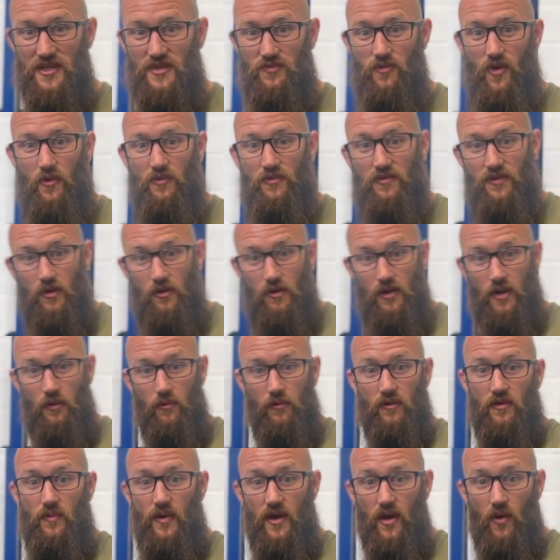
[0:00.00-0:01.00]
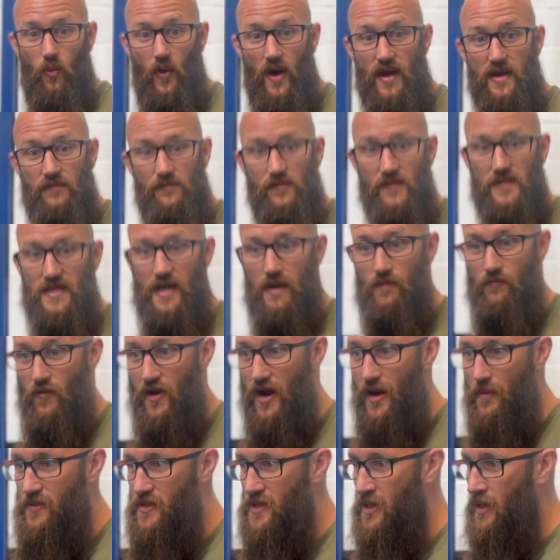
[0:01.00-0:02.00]
is where we're doing it with a bit of weight for 10
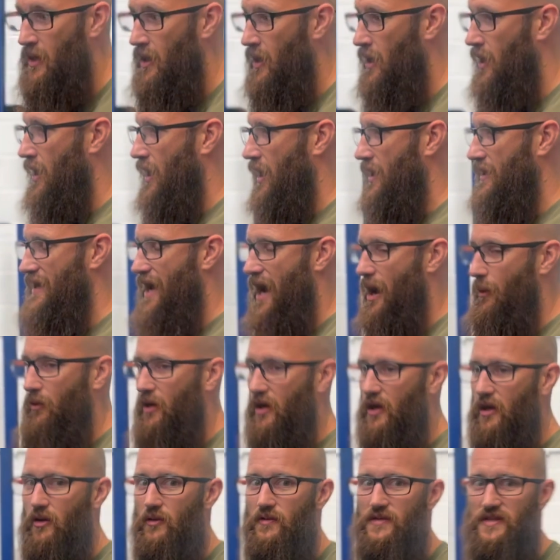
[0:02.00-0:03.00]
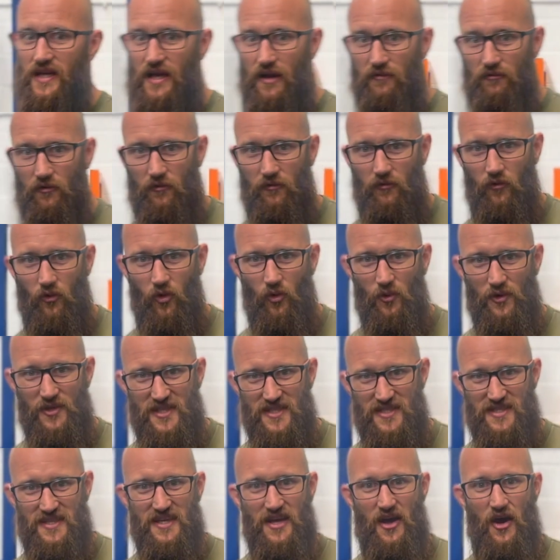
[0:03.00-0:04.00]
reps. And now we're going to go on to level 4,
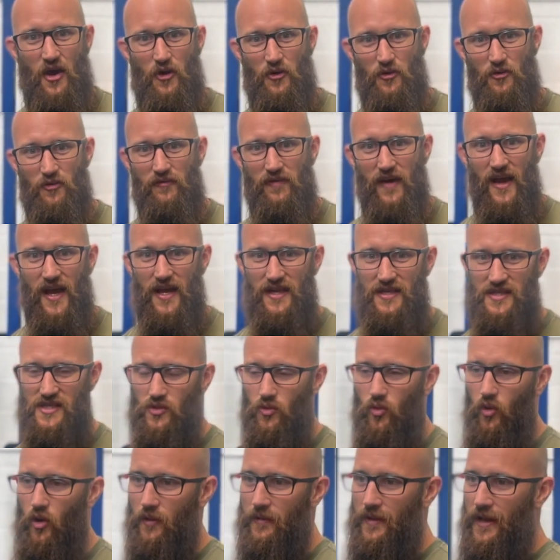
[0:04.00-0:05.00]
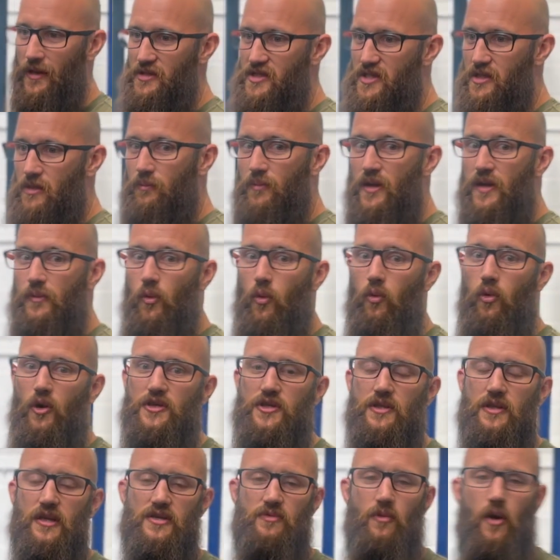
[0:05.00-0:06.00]
which is the overhead squat. Now, some people
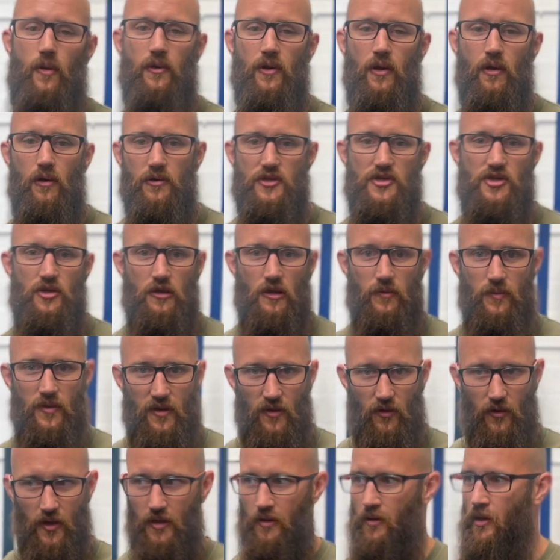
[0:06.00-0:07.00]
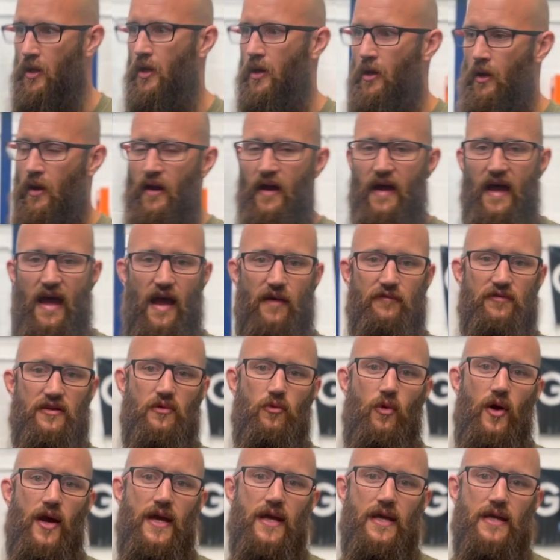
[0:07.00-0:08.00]
watching this might be like, oh, shouldn't you be doing heavy
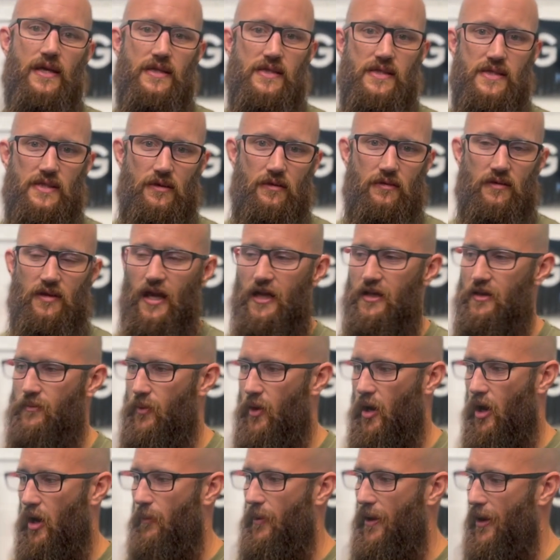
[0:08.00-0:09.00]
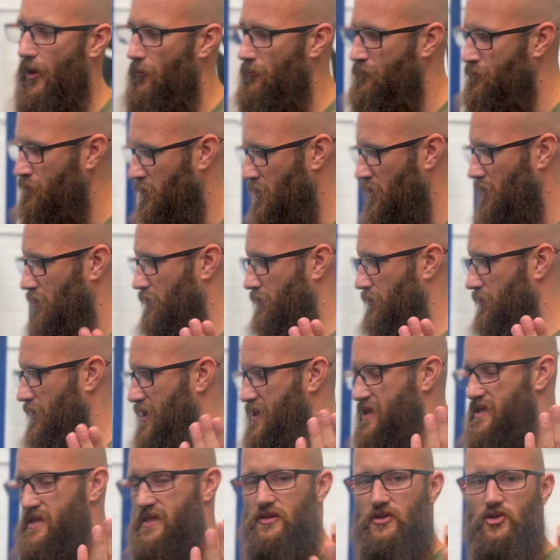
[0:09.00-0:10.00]
weights and getting a barbell?
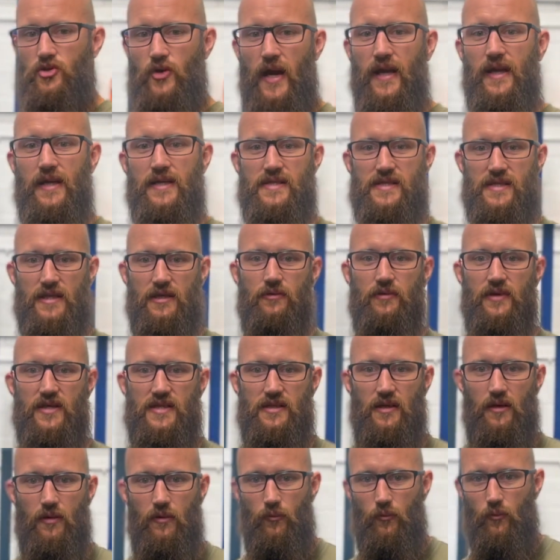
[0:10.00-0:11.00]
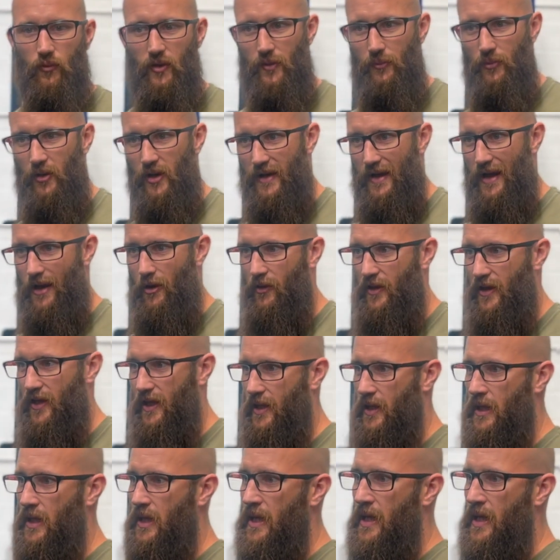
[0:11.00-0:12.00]
This training series that we're putting out here